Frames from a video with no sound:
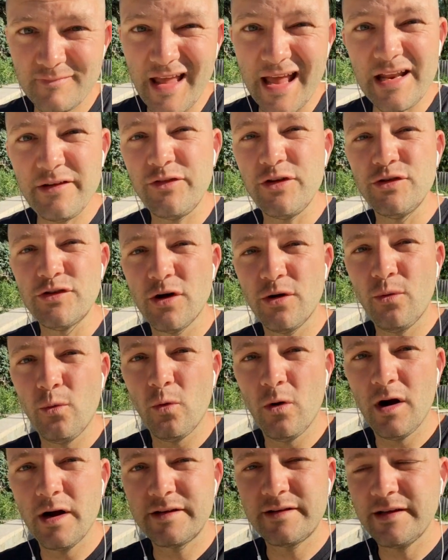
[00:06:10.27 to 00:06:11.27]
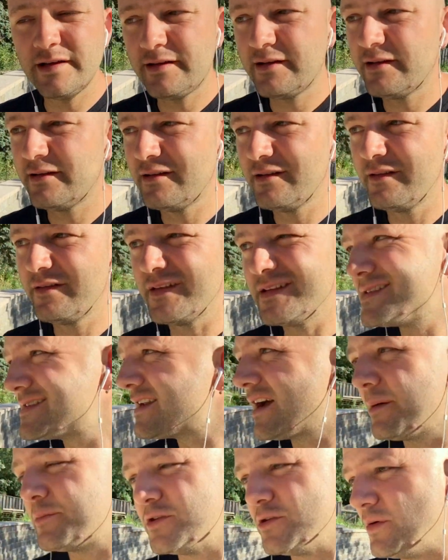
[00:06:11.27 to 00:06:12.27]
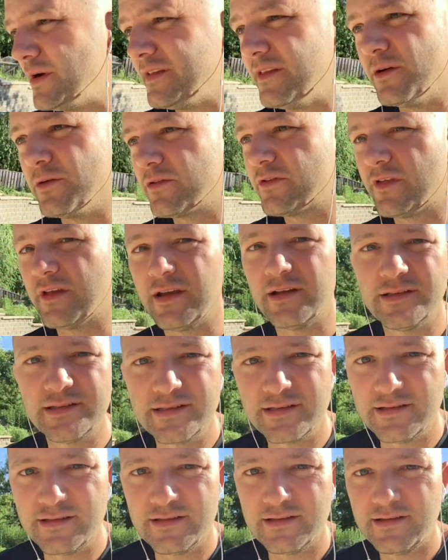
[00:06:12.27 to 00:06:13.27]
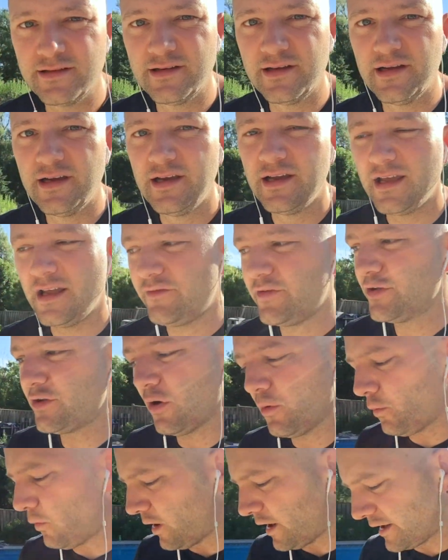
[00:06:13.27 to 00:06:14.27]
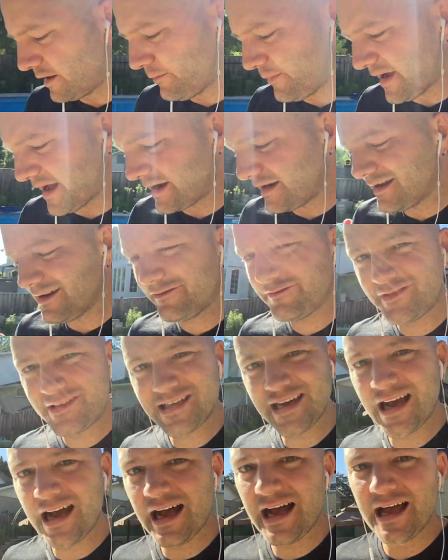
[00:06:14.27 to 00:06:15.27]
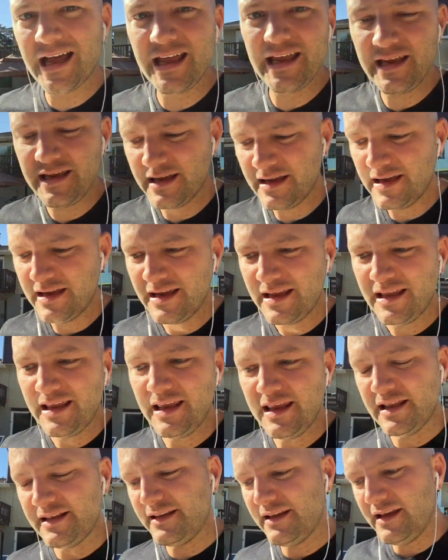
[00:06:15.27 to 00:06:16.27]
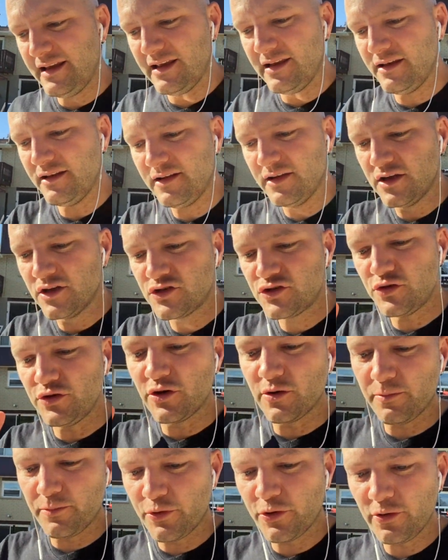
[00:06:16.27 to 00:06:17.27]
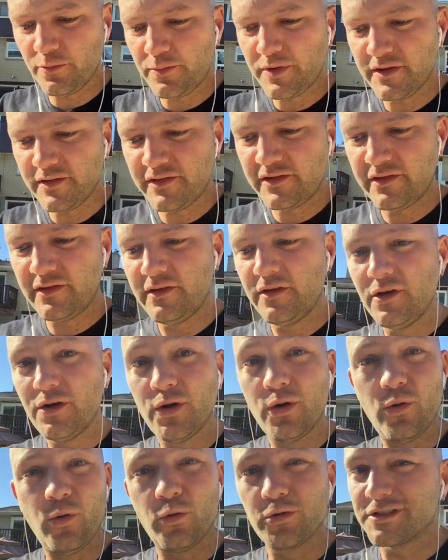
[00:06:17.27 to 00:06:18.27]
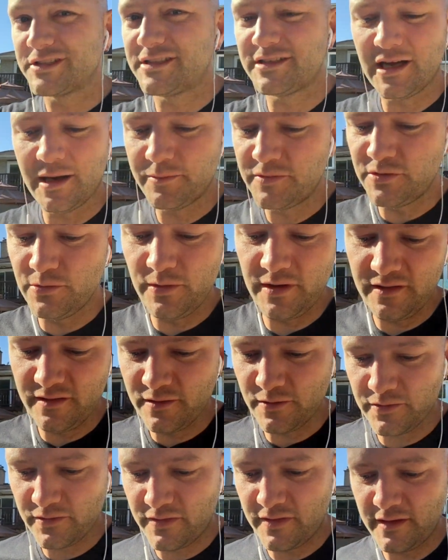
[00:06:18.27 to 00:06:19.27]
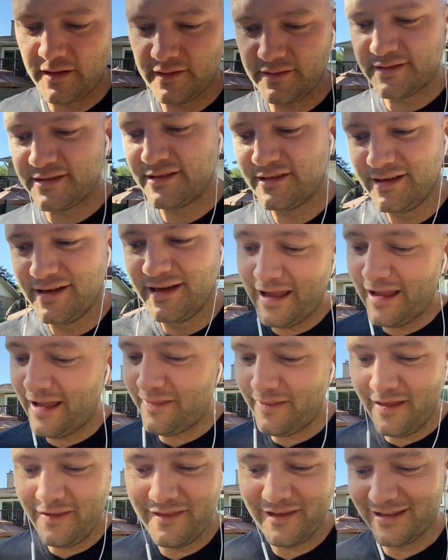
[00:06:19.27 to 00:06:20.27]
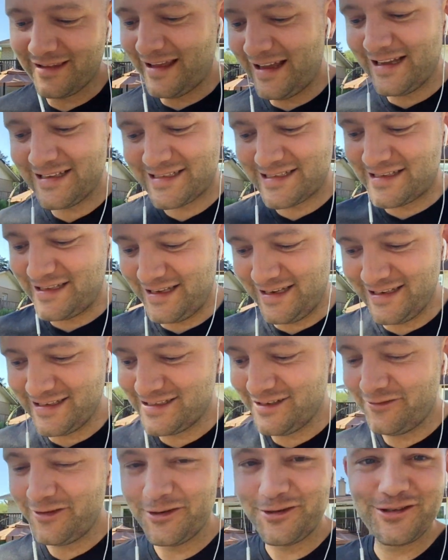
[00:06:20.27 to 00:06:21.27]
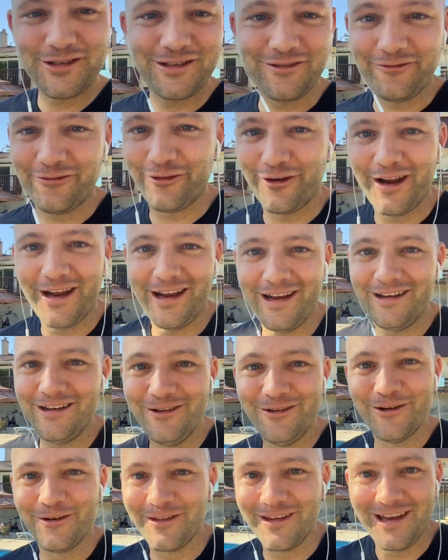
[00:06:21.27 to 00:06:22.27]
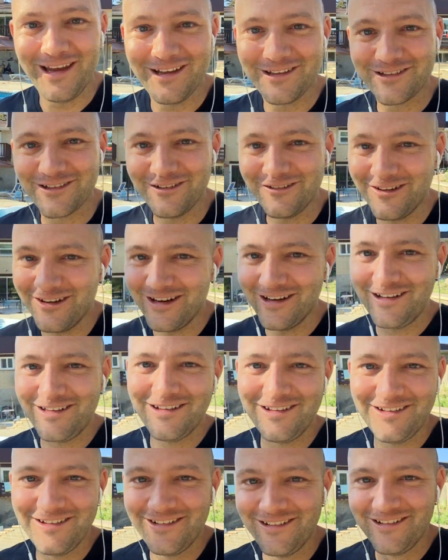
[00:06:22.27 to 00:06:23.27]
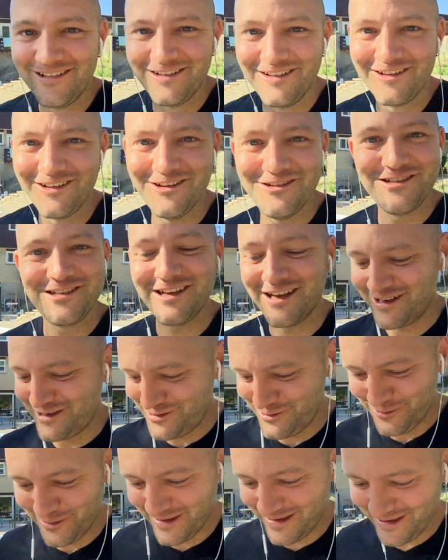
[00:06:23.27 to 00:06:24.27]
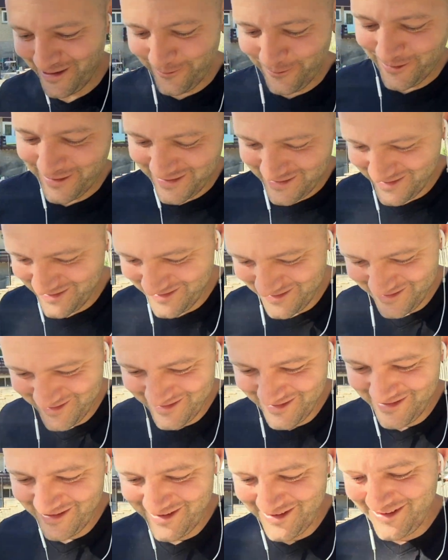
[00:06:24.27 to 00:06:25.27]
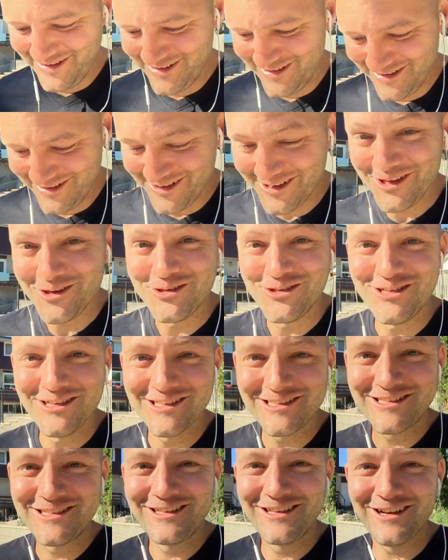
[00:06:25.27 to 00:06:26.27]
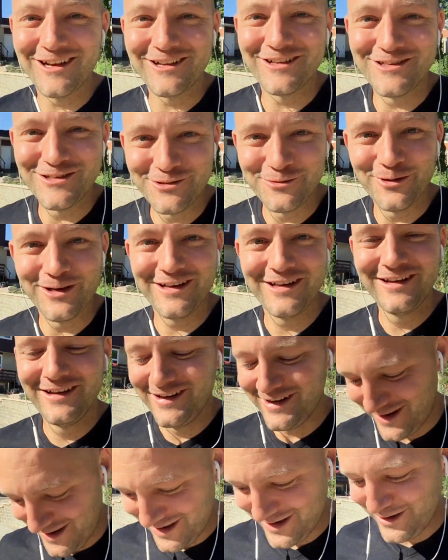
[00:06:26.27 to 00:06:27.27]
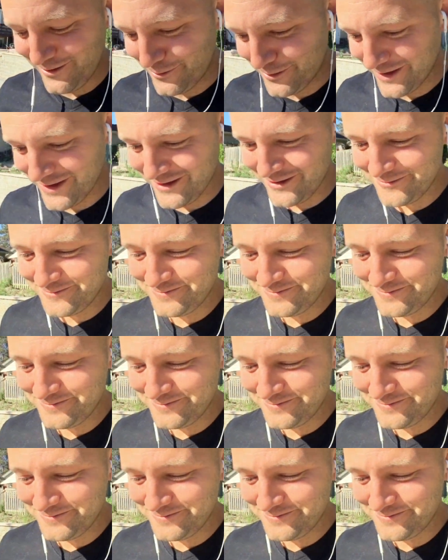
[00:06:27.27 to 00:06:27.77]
And if you don't want it, then stop doing those things. If you don't want it bad enough, tie it in to your purpose or stop doing those things. And then the last thing is if you're just afraid, you know the answer, right? You just got to do it anyway. You just got to do it anyway.